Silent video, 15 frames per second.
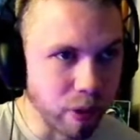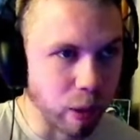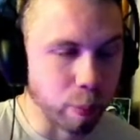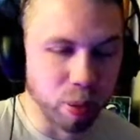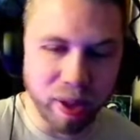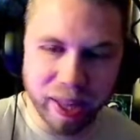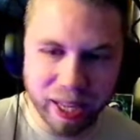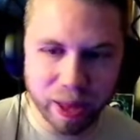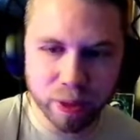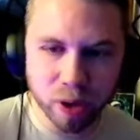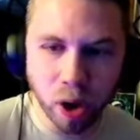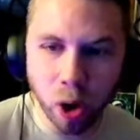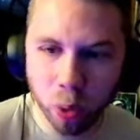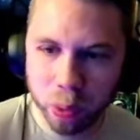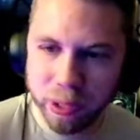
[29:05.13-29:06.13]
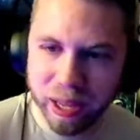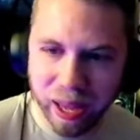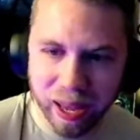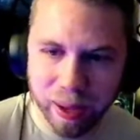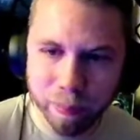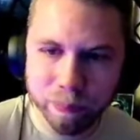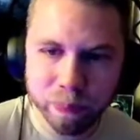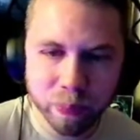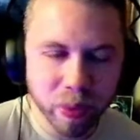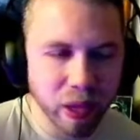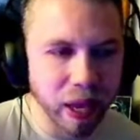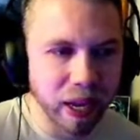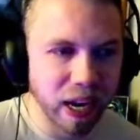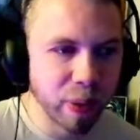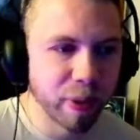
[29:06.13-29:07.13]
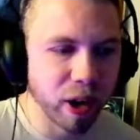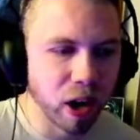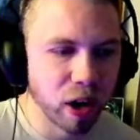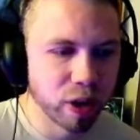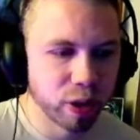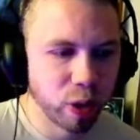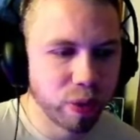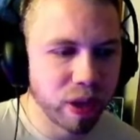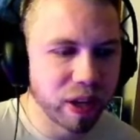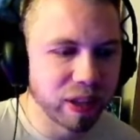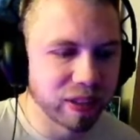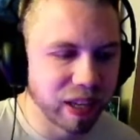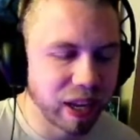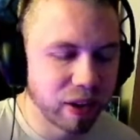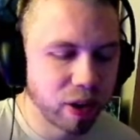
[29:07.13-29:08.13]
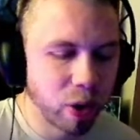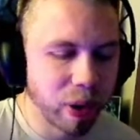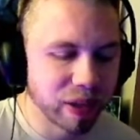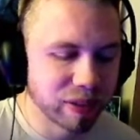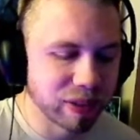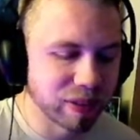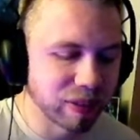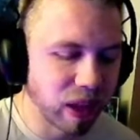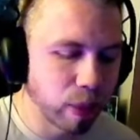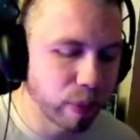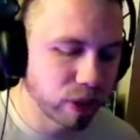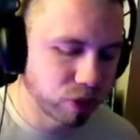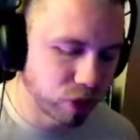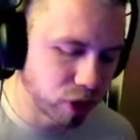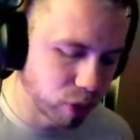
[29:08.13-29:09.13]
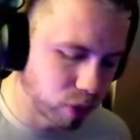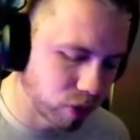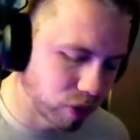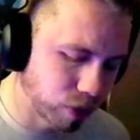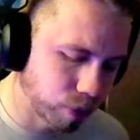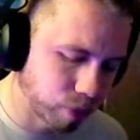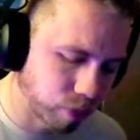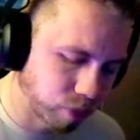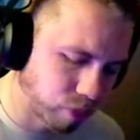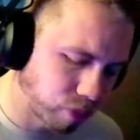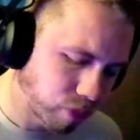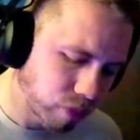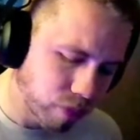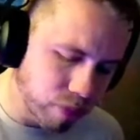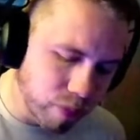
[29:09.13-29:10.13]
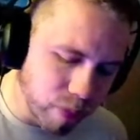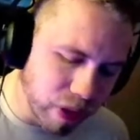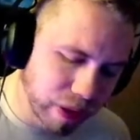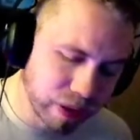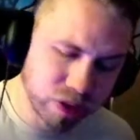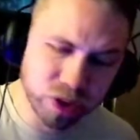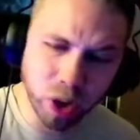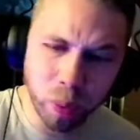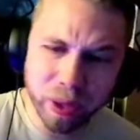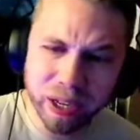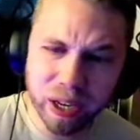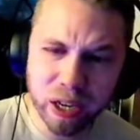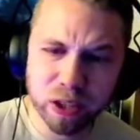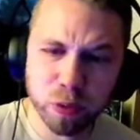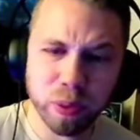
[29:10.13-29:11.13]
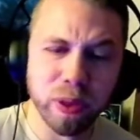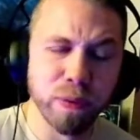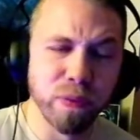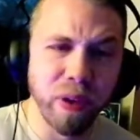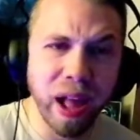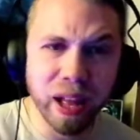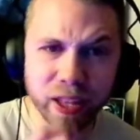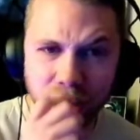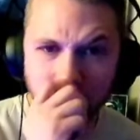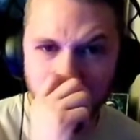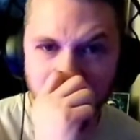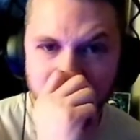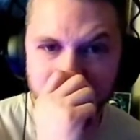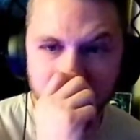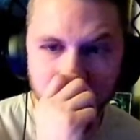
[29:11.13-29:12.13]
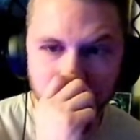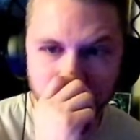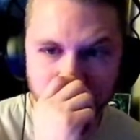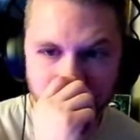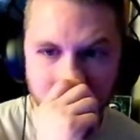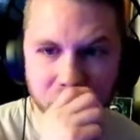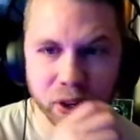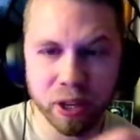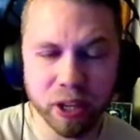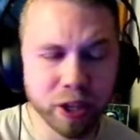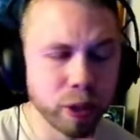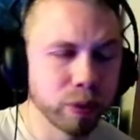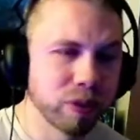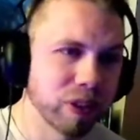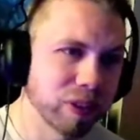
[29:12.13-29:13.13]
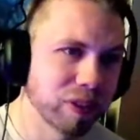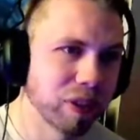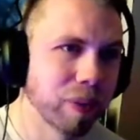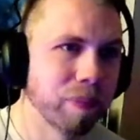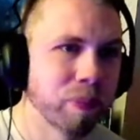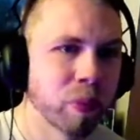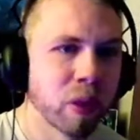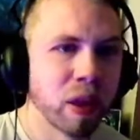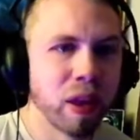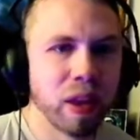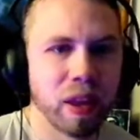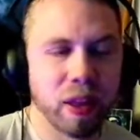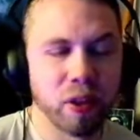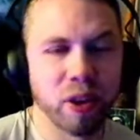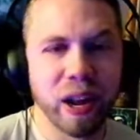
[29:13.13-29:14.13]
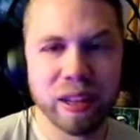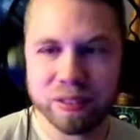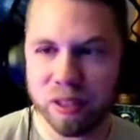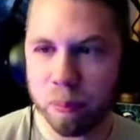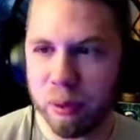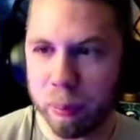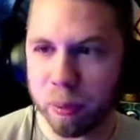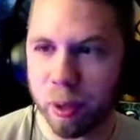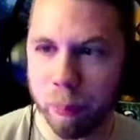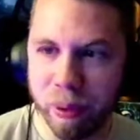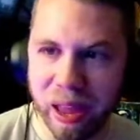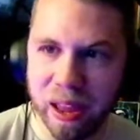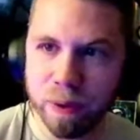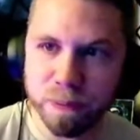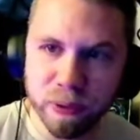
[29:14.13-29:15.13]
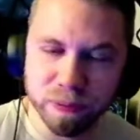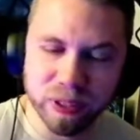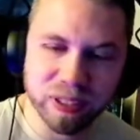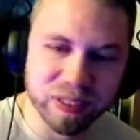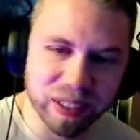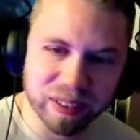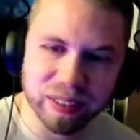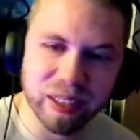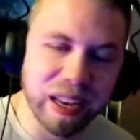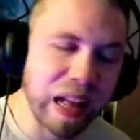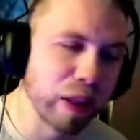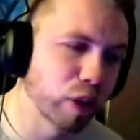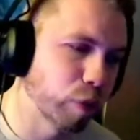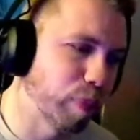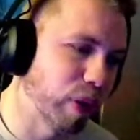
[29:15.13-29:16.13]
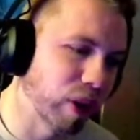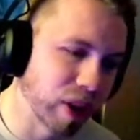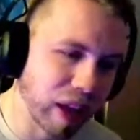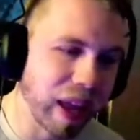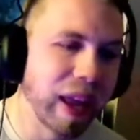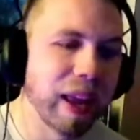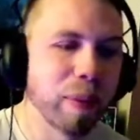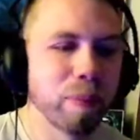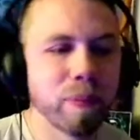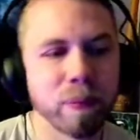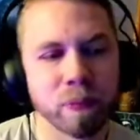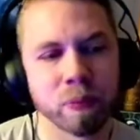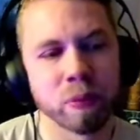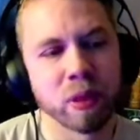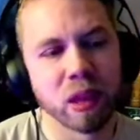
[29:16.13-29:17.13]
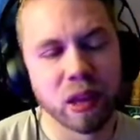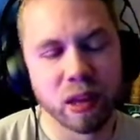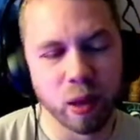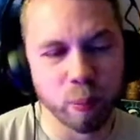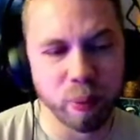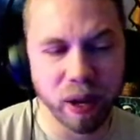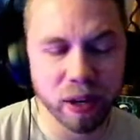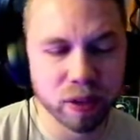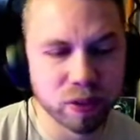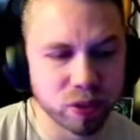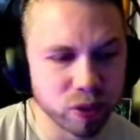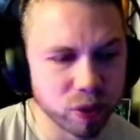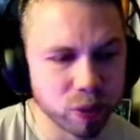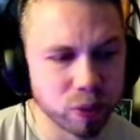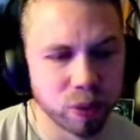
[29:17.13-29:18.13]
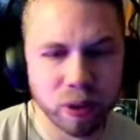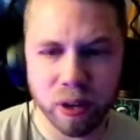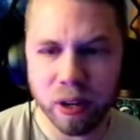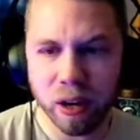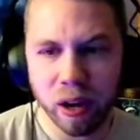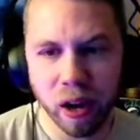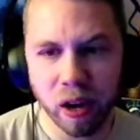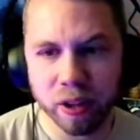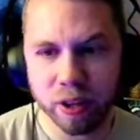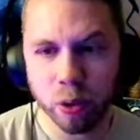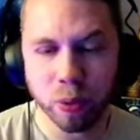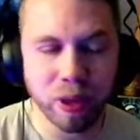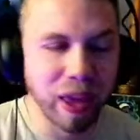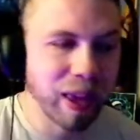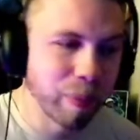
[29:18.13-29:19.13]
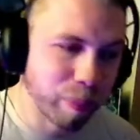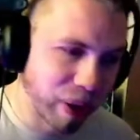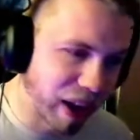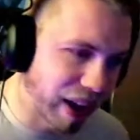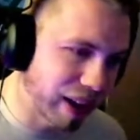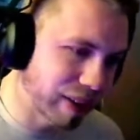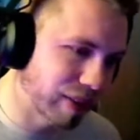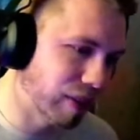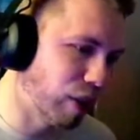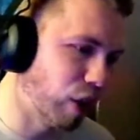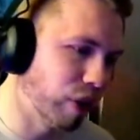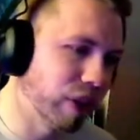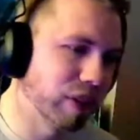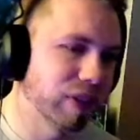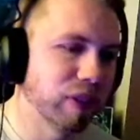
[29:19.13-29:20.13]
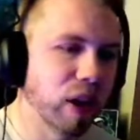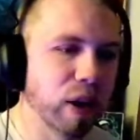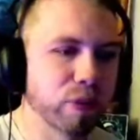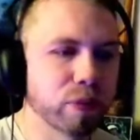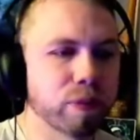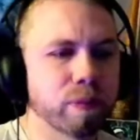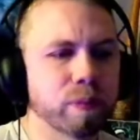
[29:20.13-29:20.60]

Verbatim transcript: playing their own game and I would argue that Nintendo has the same issues that Sony does with the value of their their ecosystem they're asking people to pay 50 60 dollars per game compared to uh, you know Game Pass and all this stuff